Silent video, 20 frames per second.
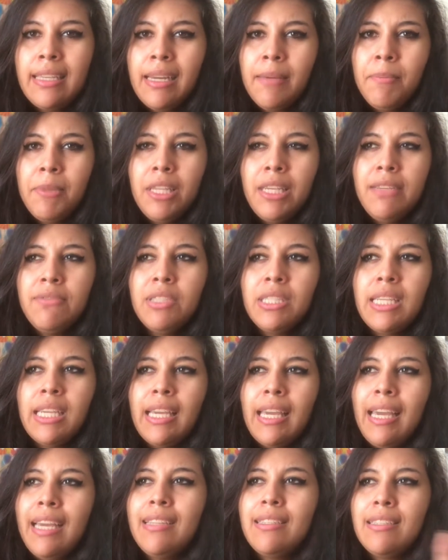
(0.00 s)
I believe it's
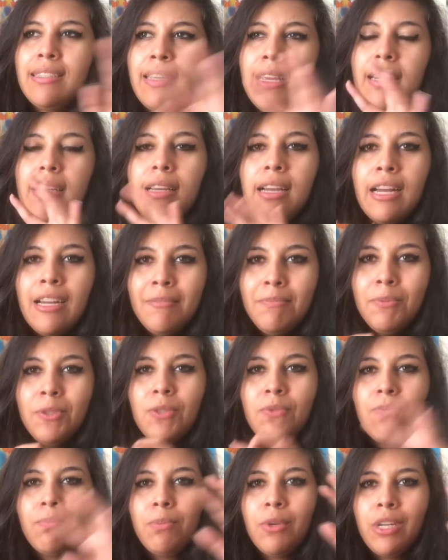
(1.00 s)
like 8 to 10
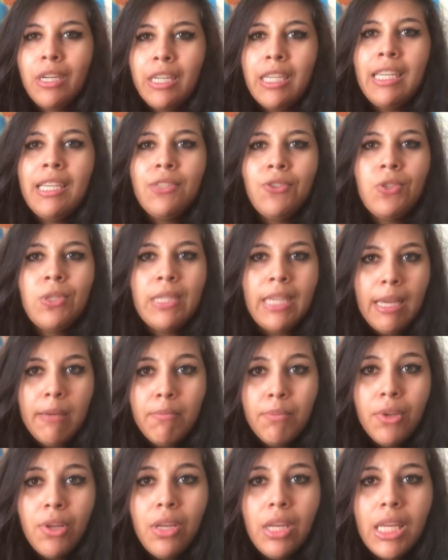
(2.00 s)
cups per each
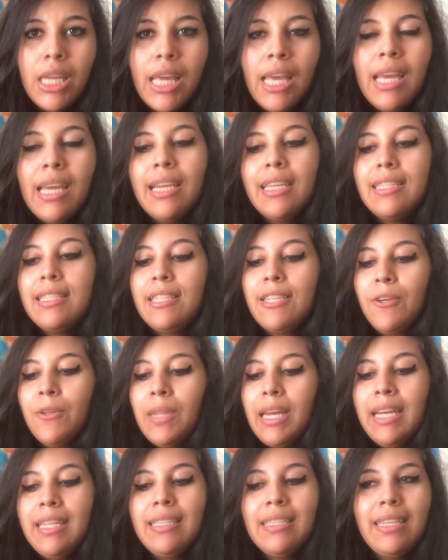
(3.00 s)
sample. So
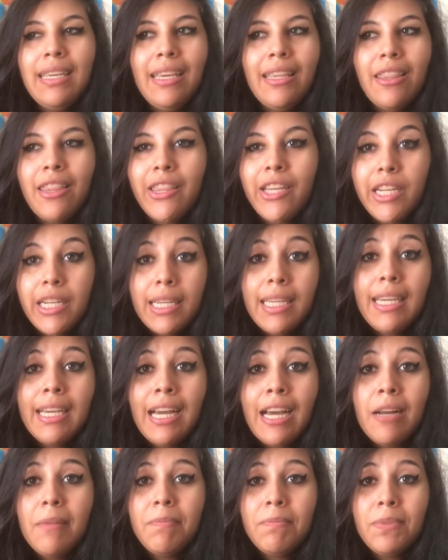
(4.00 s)
that's like 30
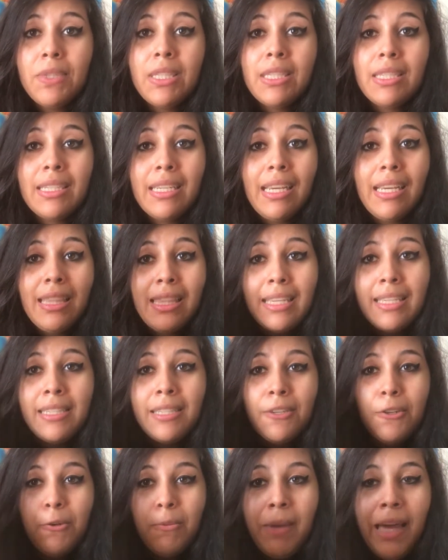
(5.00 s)
cups in
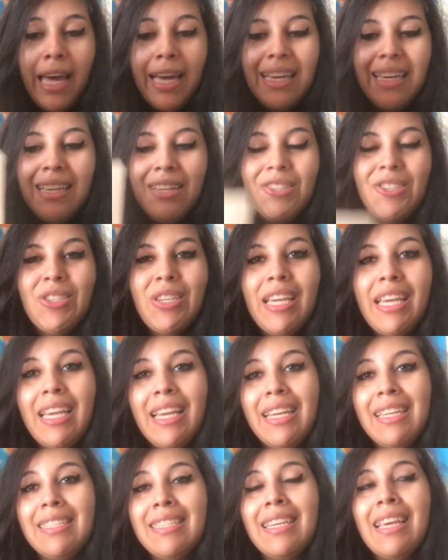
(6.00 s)
this little package,
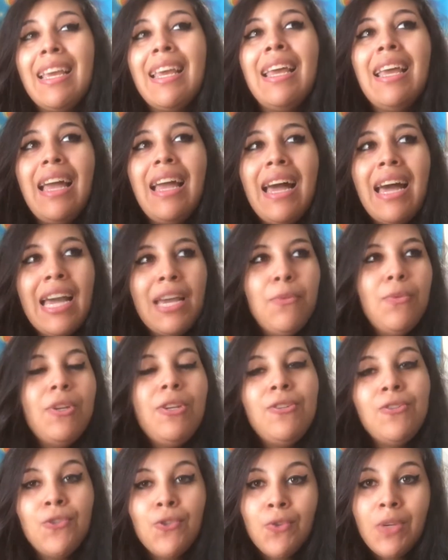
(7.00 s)
and I
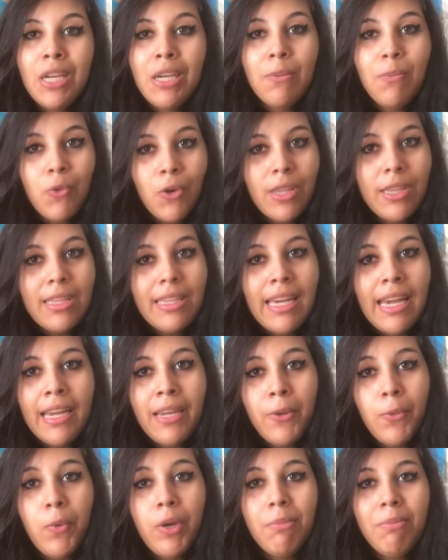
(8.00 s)
wouldn't drink more than
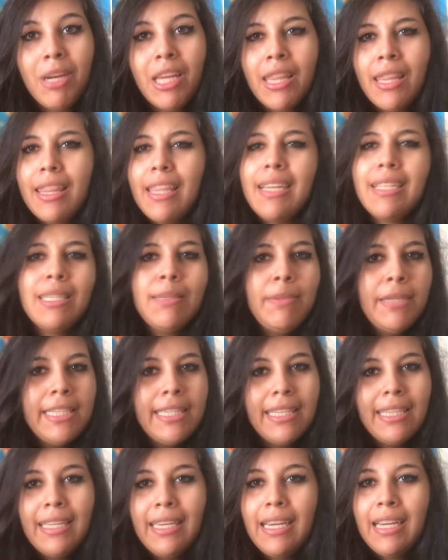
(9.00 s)
that in 1 month. That's
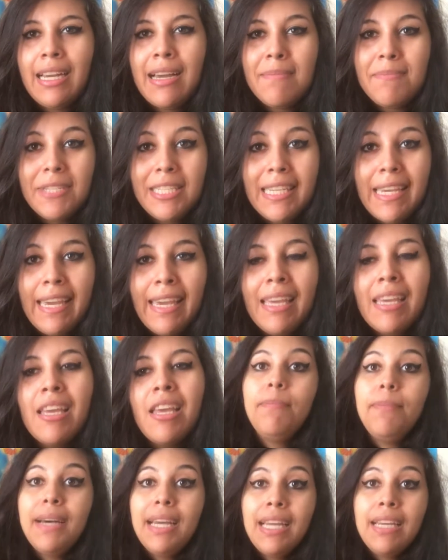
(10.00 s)
basically a cup a day.
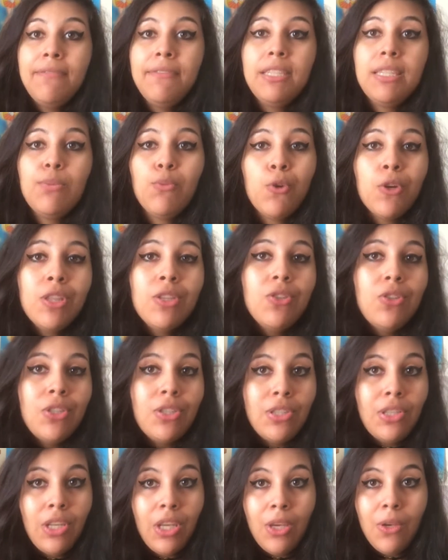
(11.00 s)
But if it's more than
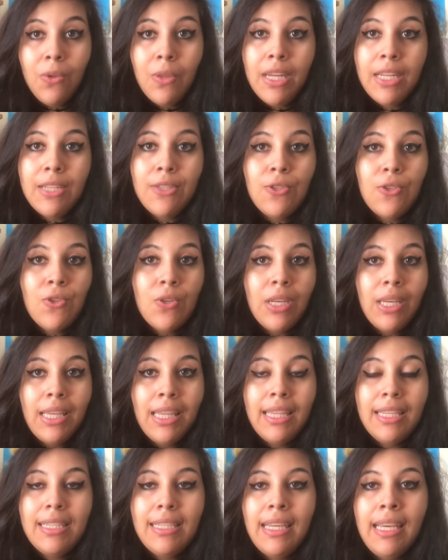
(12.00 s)
just you that's
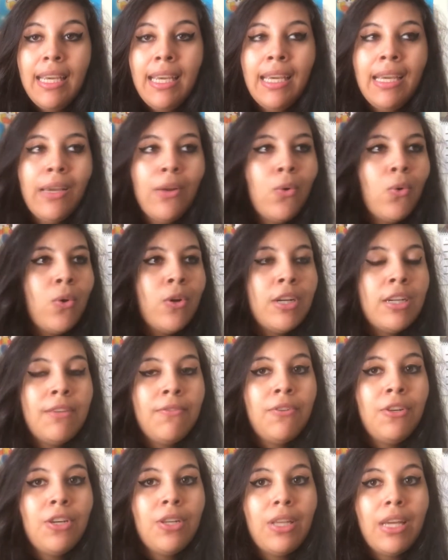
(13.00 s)
drinking the tea, or
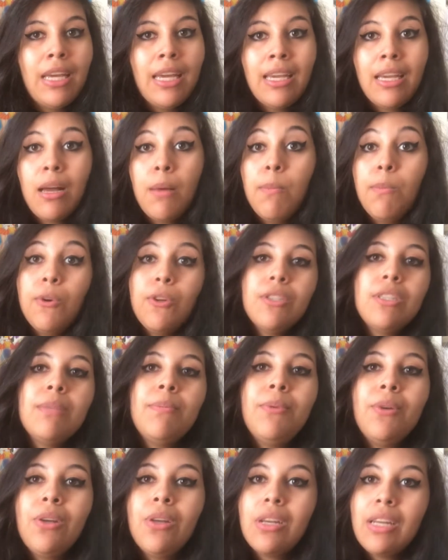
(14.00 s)
if you're like a
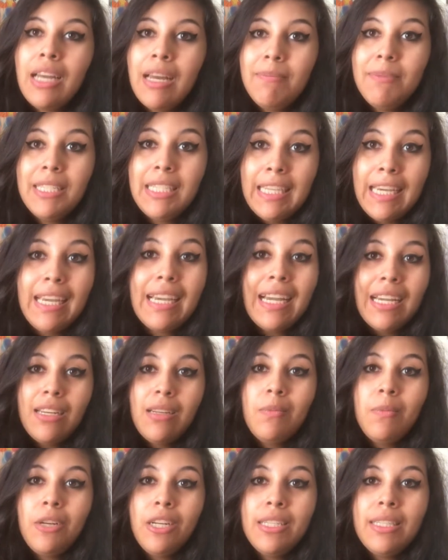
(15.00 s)
multiple cup a day kind
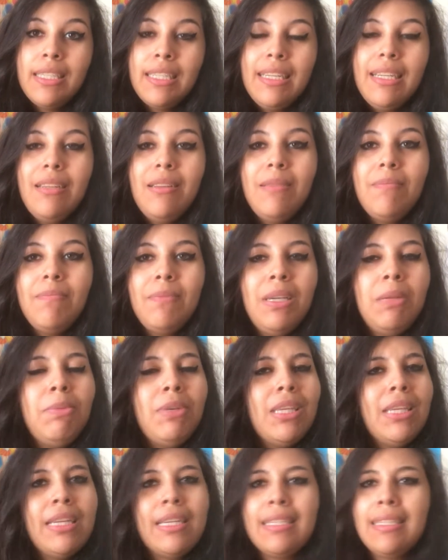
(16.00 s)
of person,
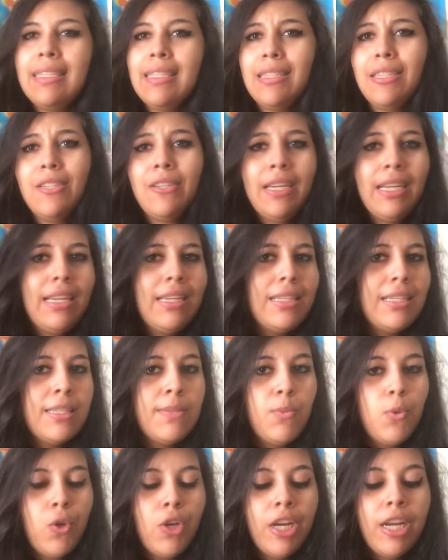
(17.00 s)
maybe look into the Grand
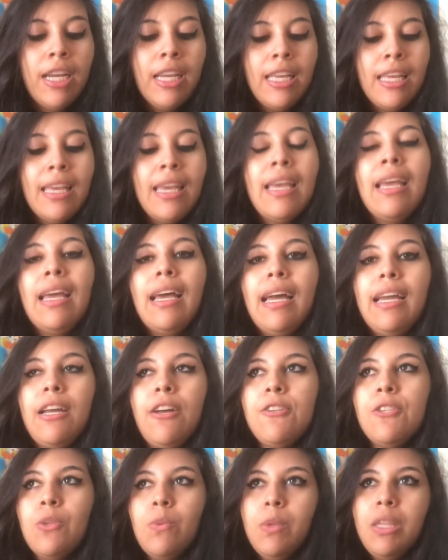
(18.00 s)
Explorer. I
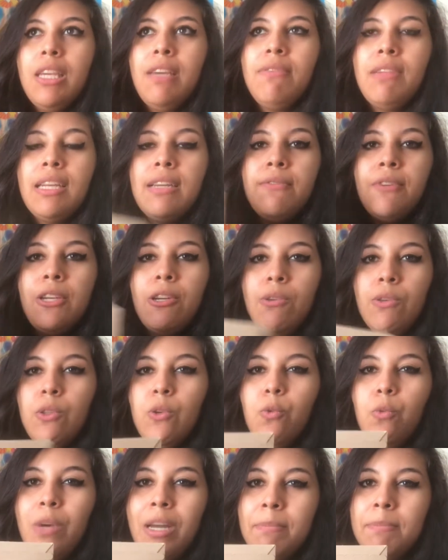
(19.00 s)
also believe that if you go on
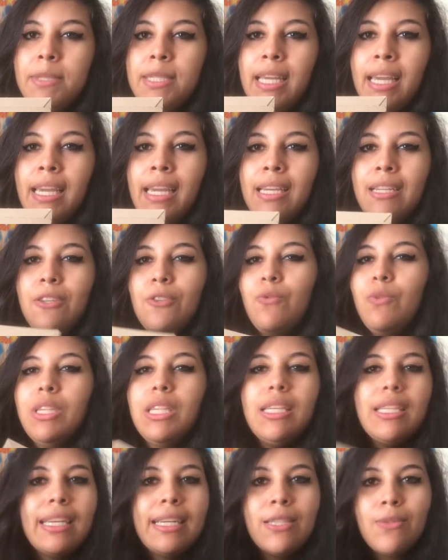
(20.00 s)
the website and you
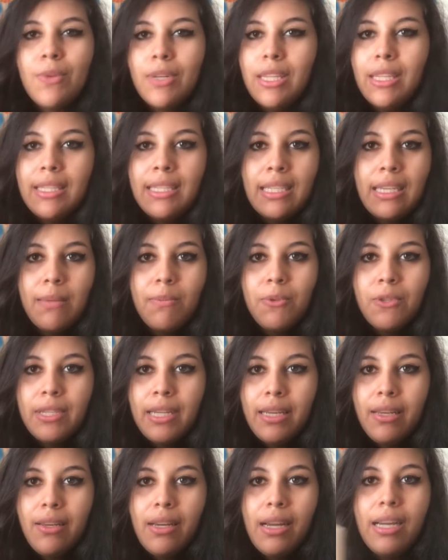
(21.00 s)
really liked one of the samples
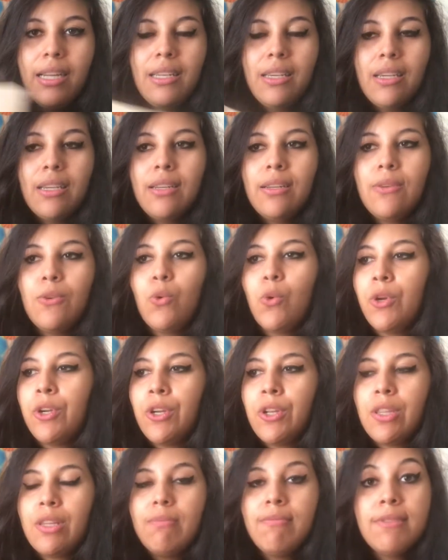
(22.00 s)
that you got, you can
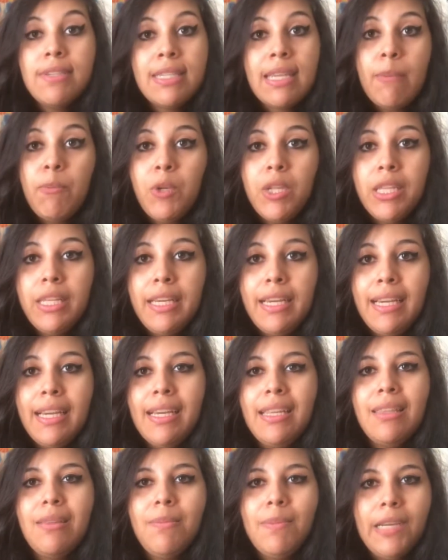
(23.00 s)
order them separately
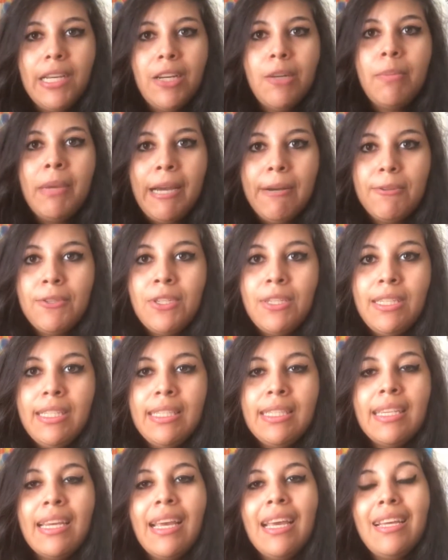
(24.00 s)
in the bigger
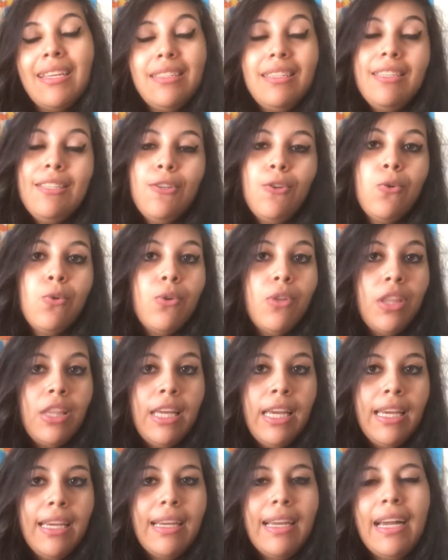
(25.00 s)
pouches. So that's a cool
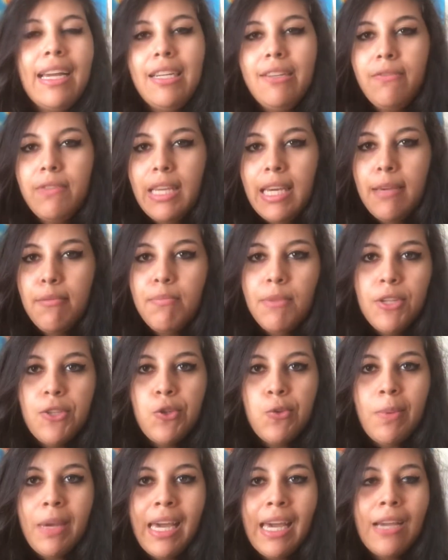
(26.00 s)
thing, kind of like
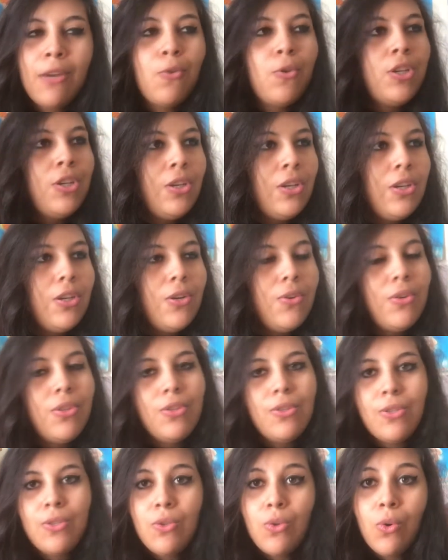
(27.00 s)
Munch Pack, where you can go in
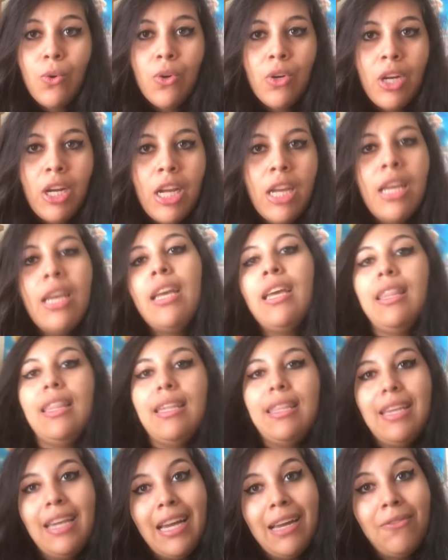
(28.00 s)
the store
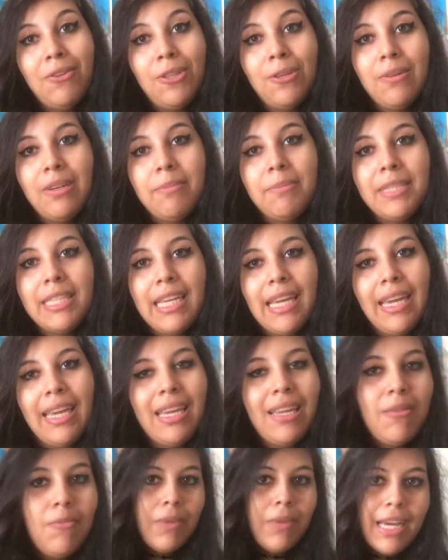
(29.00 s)
that they have on the
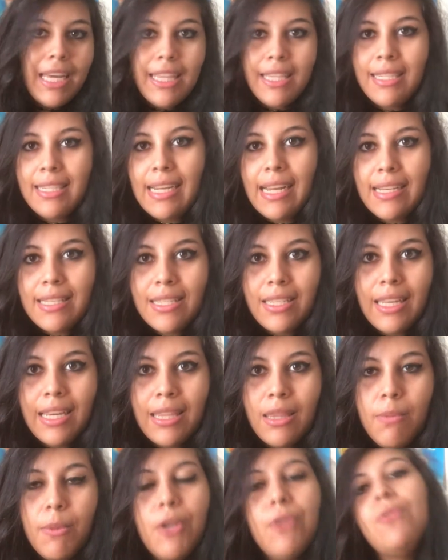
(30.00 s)
website buy the snacks you
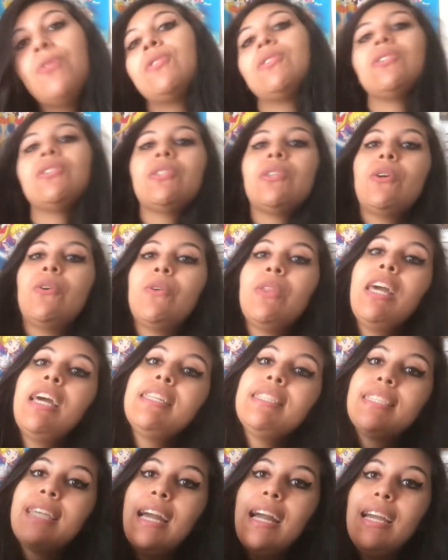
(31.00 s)
like the most. So
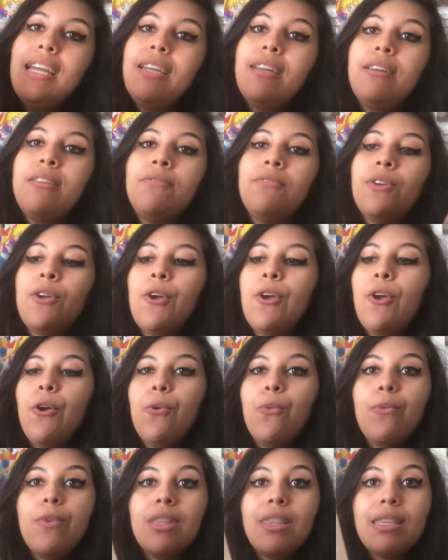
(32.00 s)
that's kind of
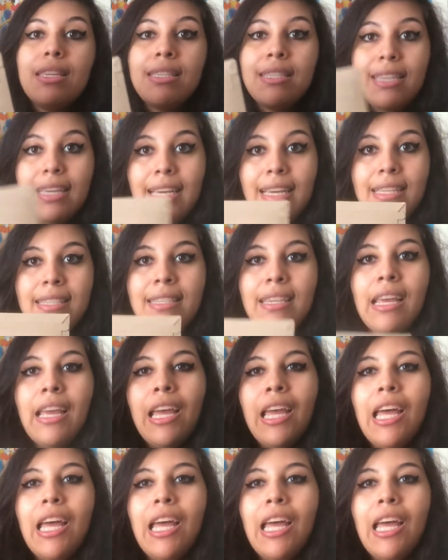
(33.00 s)
what this is.